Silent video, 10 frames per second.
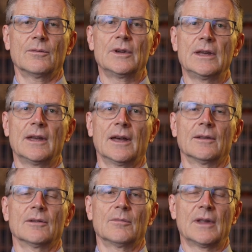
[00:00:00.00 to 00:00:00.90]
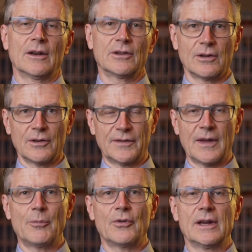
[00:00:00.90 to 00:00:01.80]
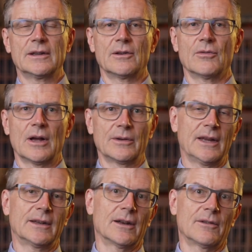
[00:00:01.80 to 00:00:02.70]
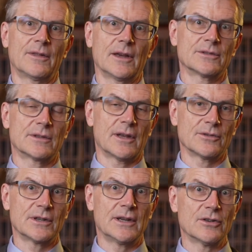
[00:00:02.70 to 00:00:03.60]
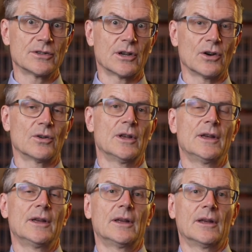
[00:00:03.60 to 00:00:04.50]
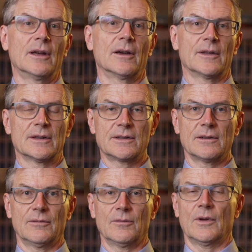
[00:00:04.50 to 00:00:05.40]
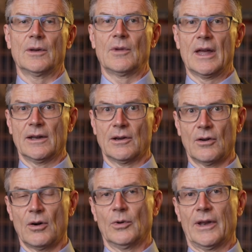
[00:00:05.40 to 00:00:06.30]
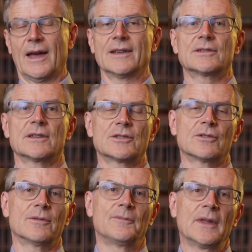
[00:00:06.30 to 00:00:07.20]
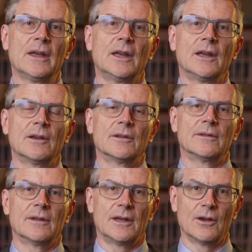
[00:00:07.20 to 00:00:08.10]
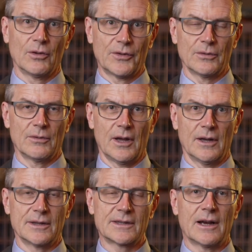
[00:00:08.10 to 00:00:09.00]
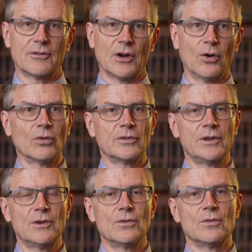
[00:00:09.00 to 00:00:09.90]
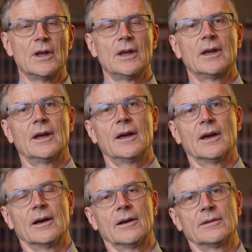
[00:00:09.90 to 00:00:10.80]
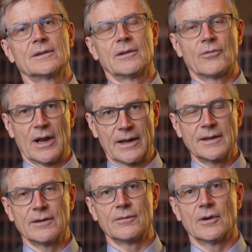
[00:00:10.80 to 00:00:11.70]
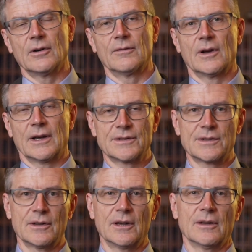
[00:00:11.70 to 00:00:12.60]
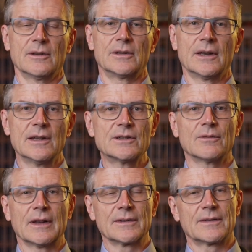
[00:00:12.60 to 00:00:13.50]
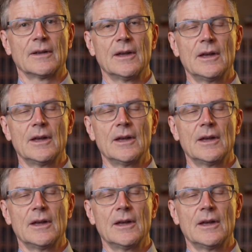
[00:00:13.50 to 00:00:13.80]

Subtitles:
we and the Neanderthals separated around 800,000 years ago. That's when we had a common ancestor. He also discovered a whole new relative of us, the Denisovans.